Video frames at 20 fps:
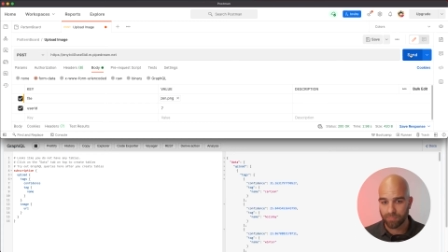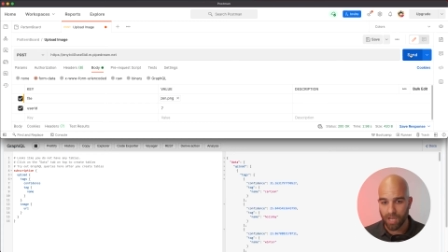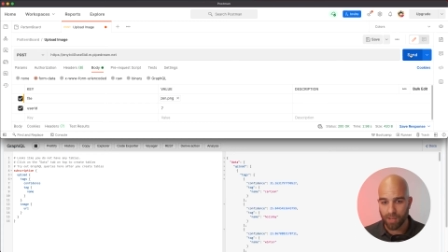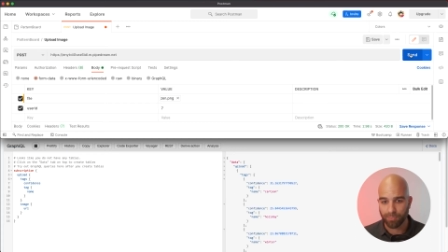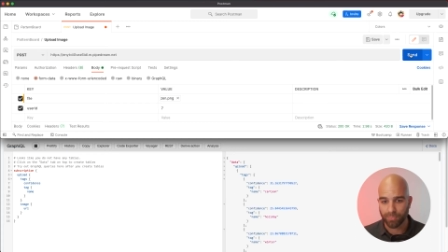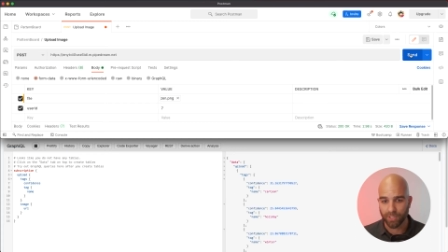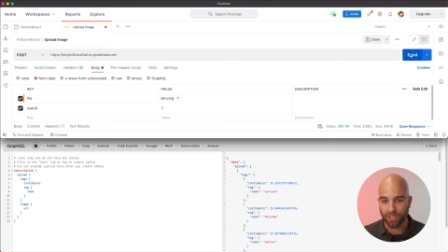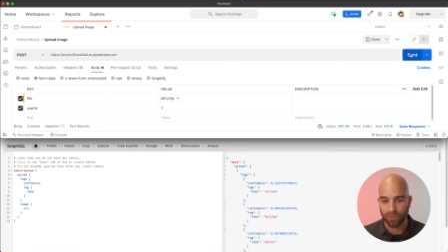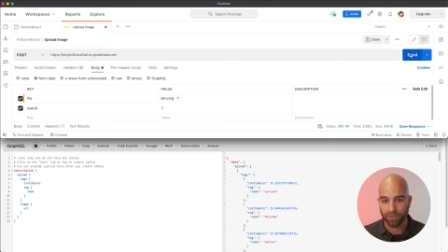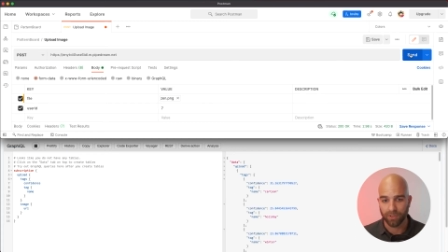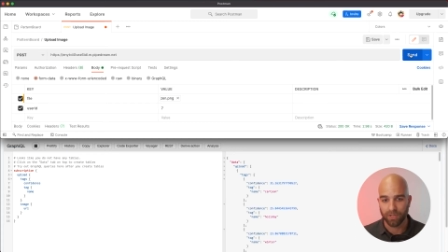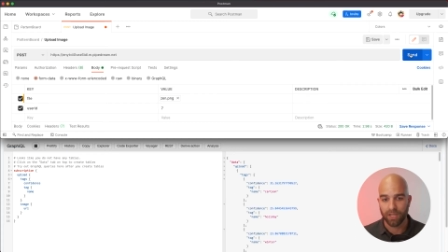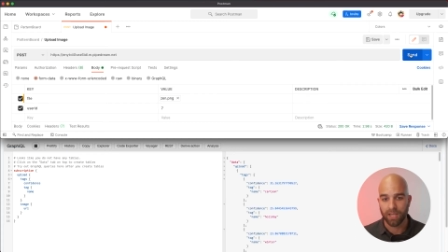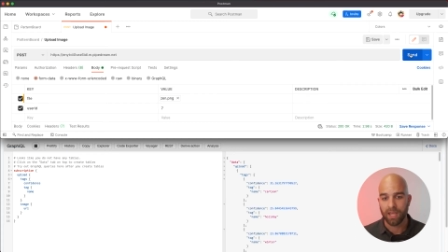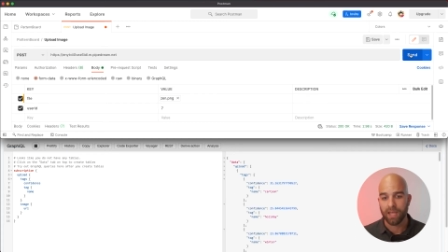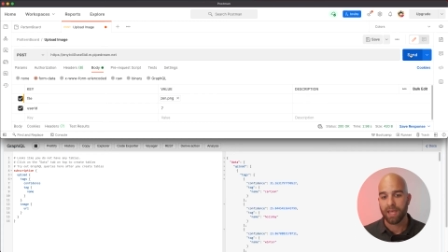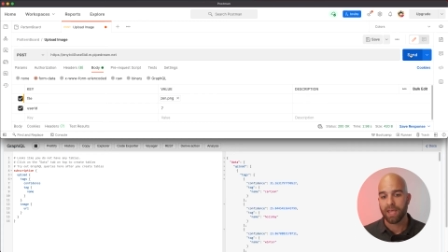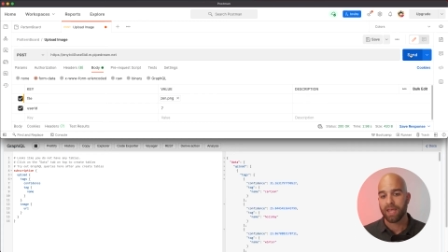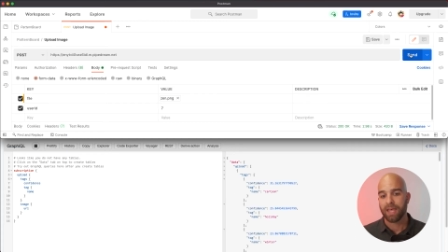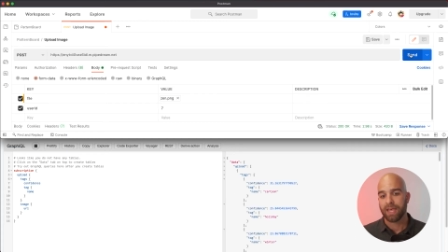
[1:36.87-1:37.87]
upload.
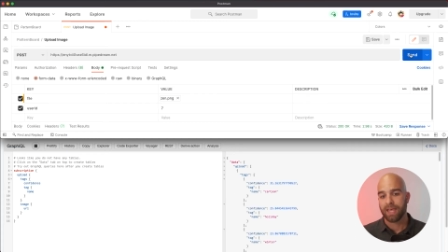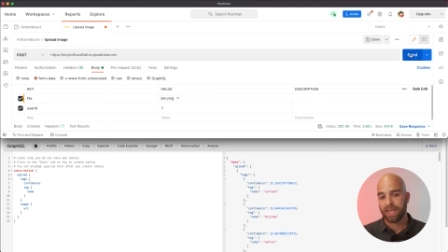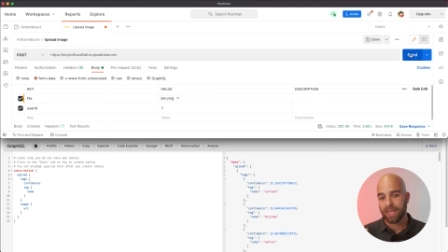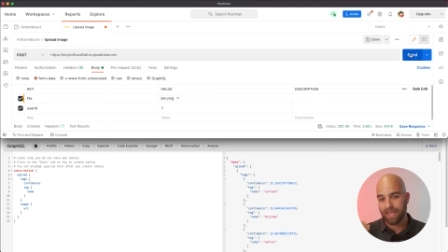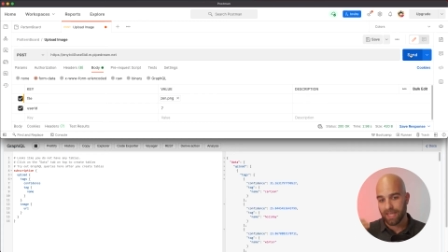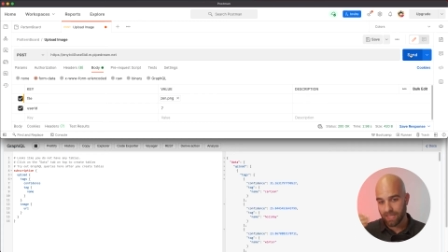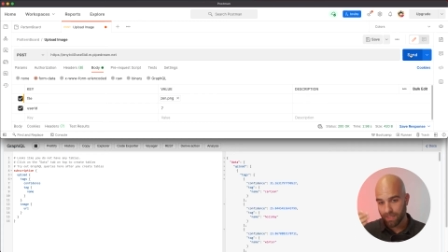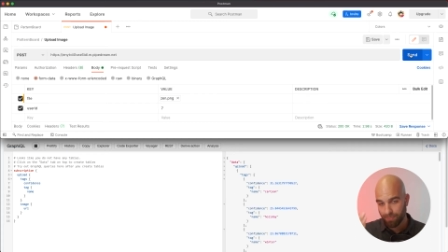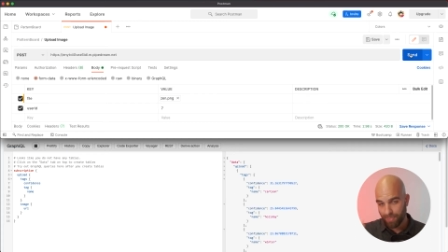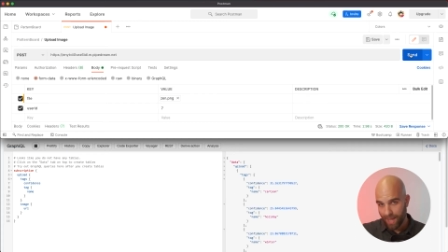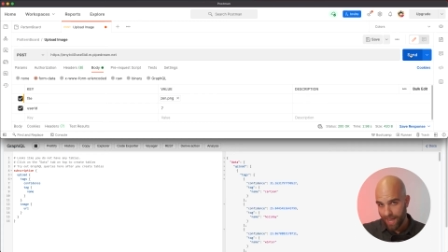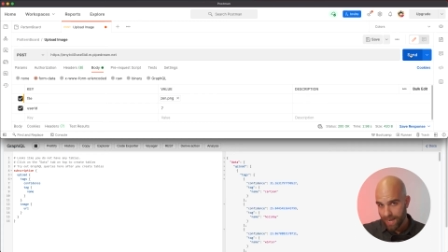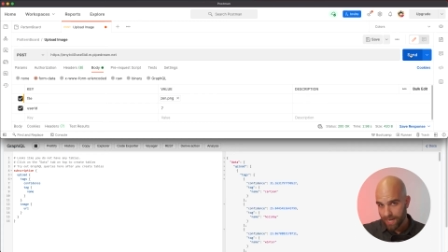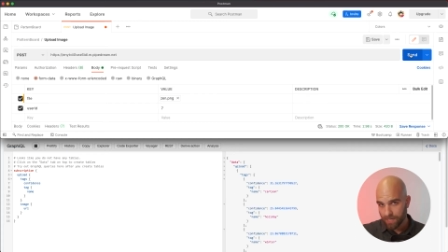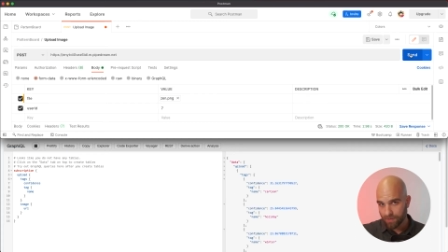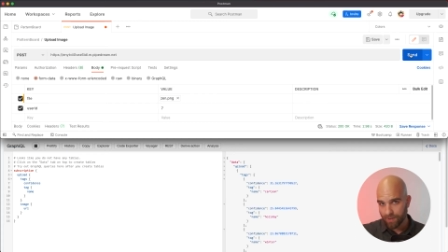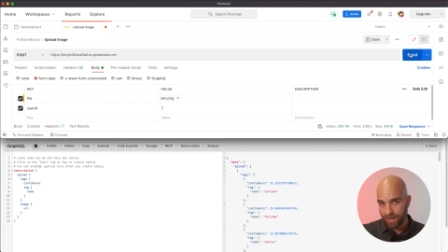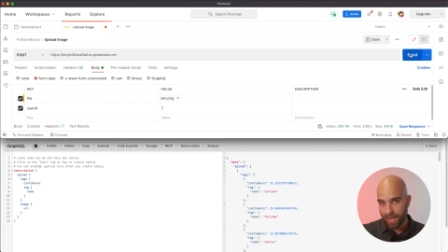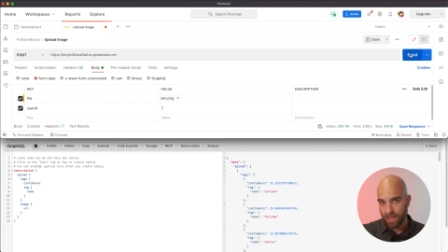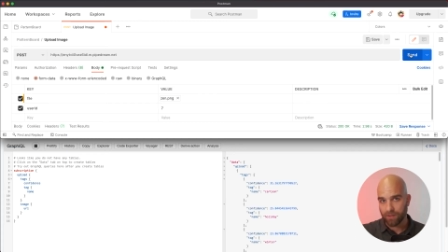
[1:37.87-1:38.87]
In the
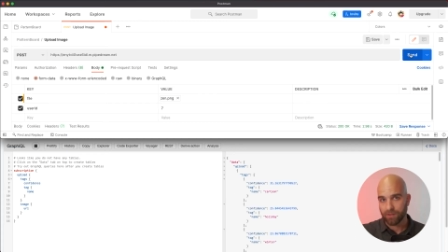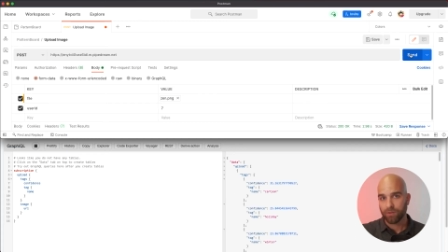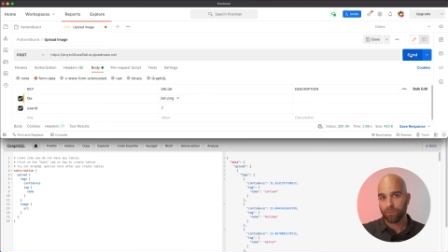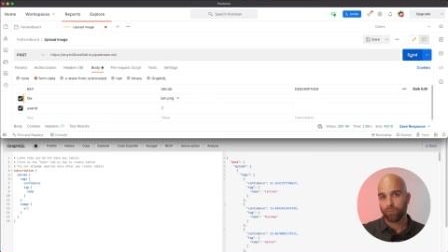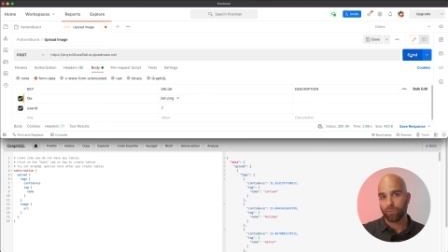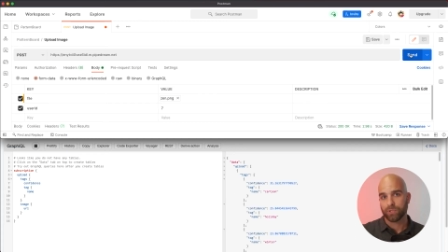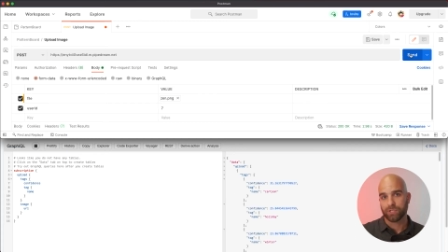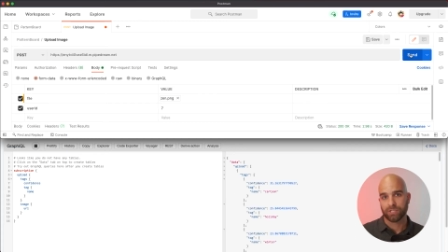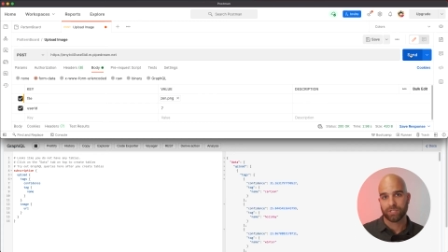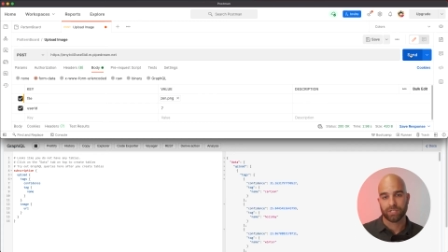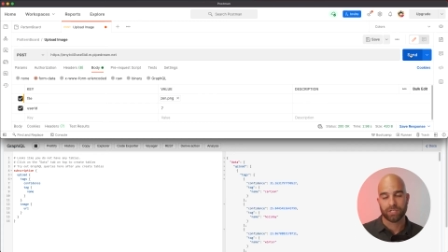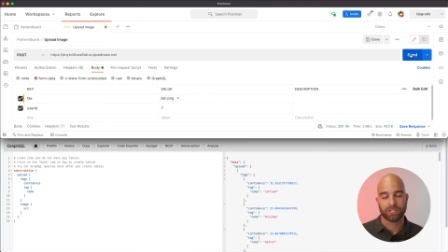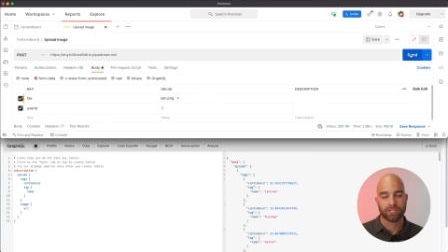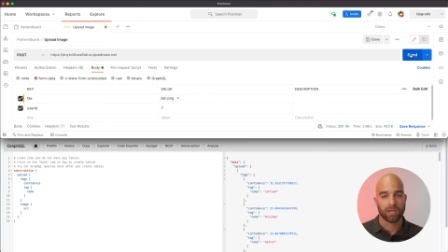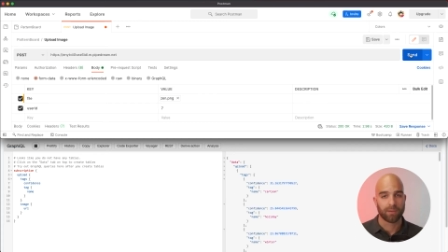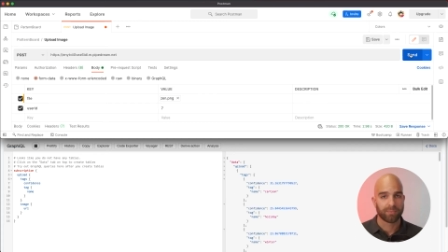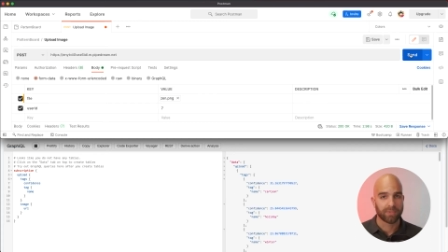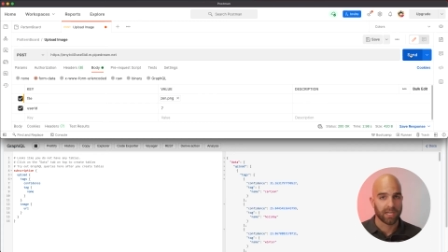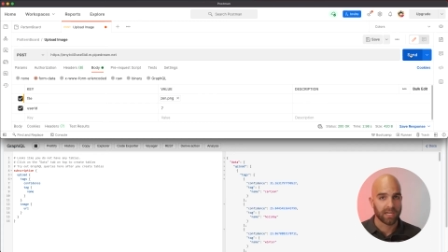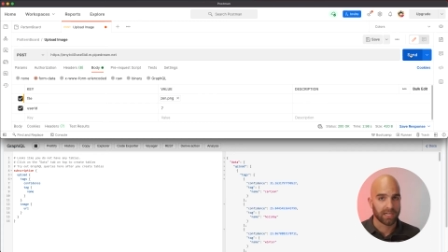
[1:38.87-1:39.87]
background, which is just
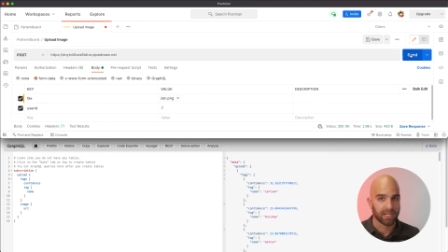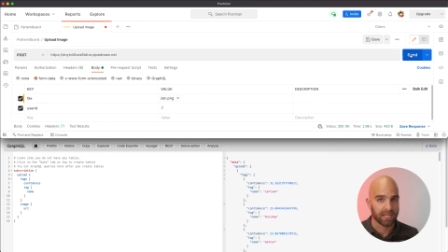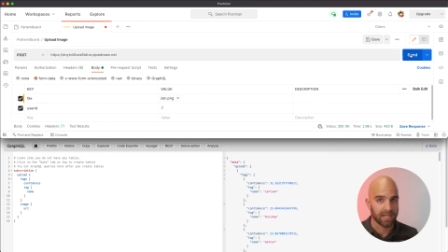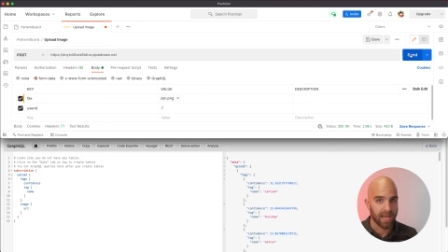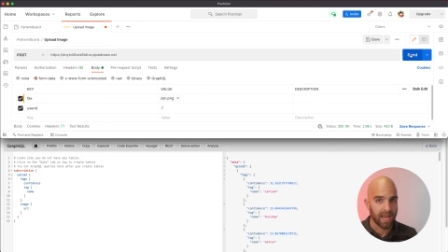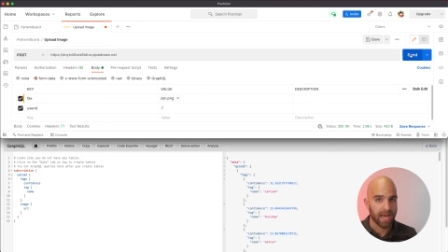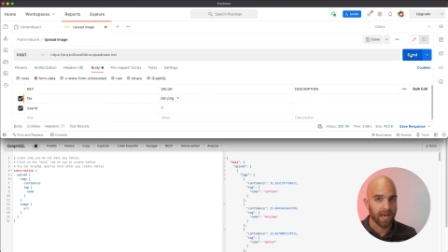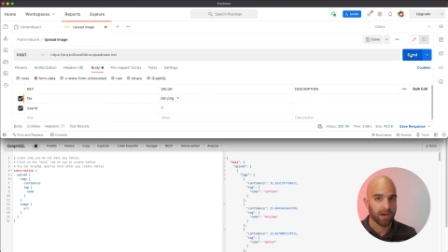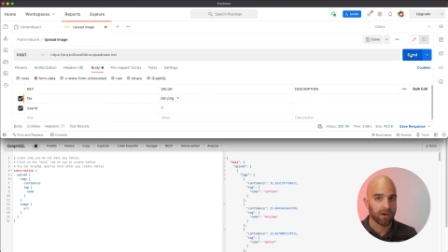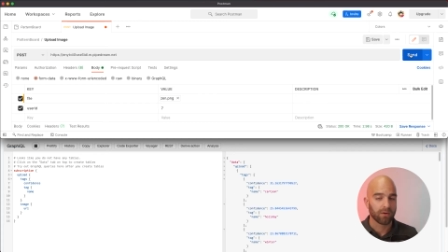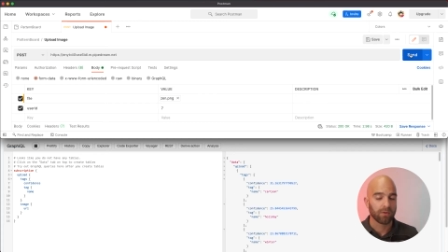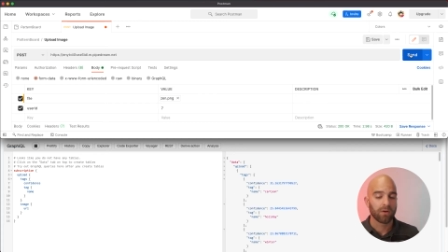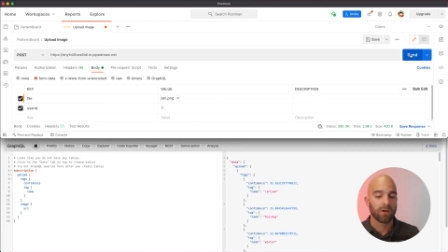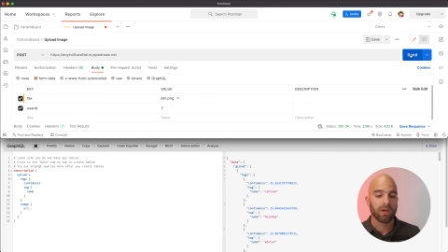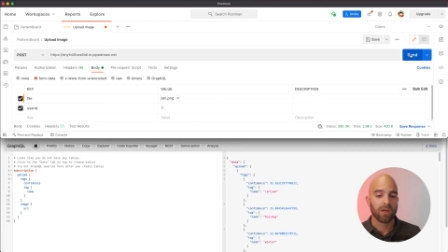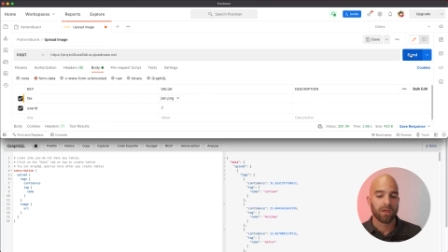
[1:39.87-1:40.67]
updated now,